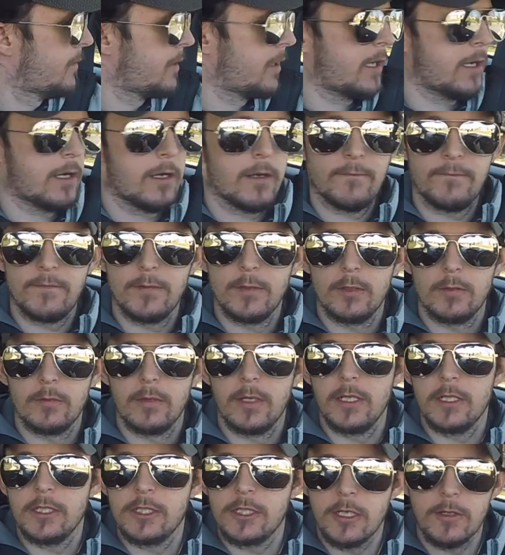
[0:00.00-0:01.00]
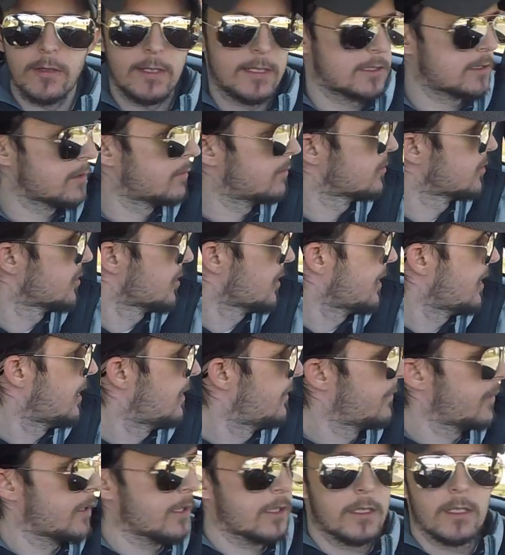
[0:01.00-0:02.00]
air-fuel ratio as I'm
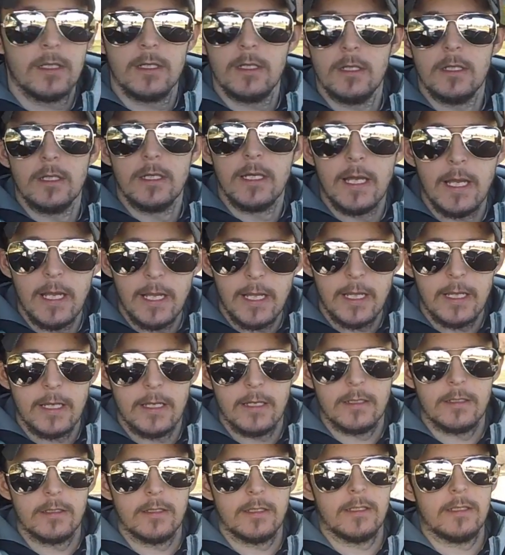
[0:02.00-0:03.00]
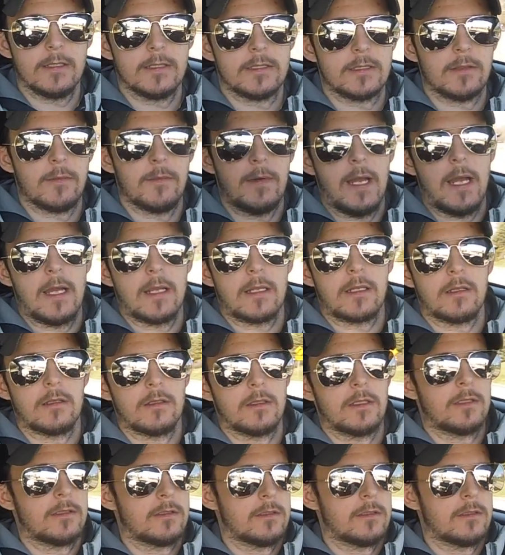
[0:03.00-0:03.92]
driving, and it's immaculate.